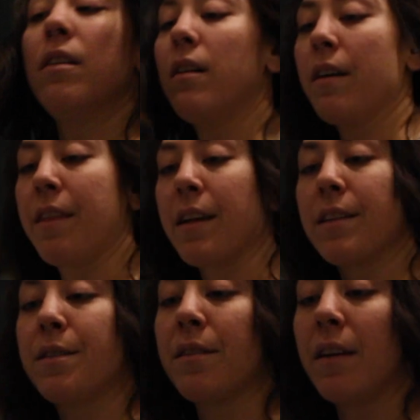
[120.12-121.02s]
I think
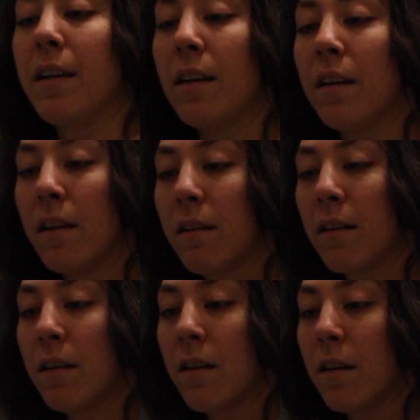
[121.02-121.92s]
it's
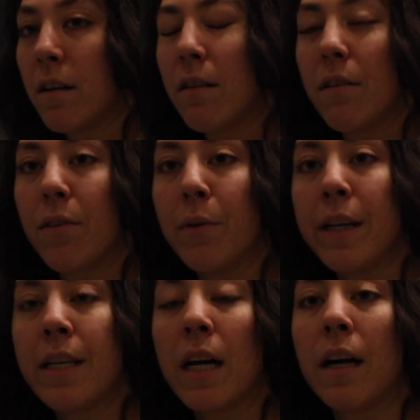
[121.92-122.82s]

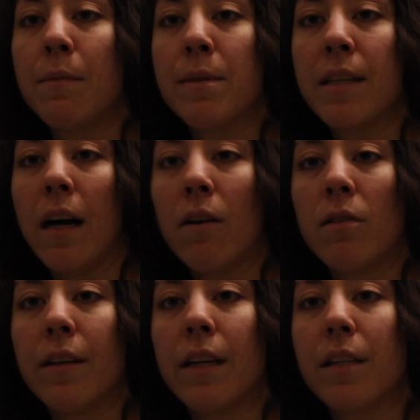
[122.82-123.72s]
3 times now.
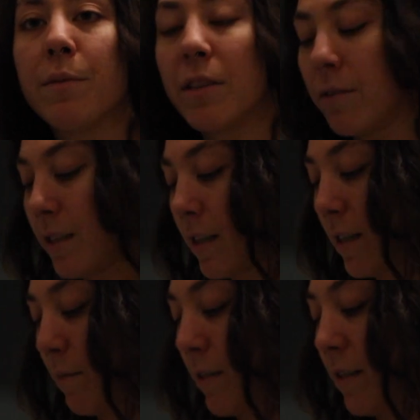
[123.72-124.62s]
I think it's been 3
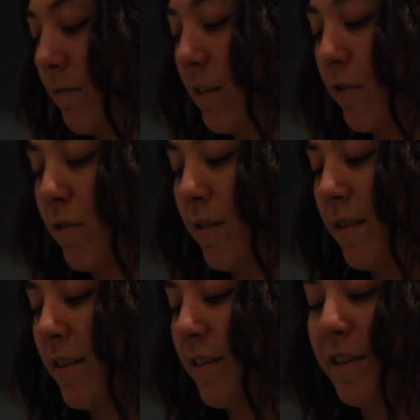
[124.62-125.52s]
times that I've done
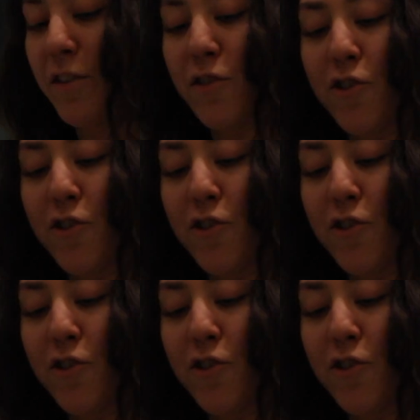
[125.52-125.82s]
this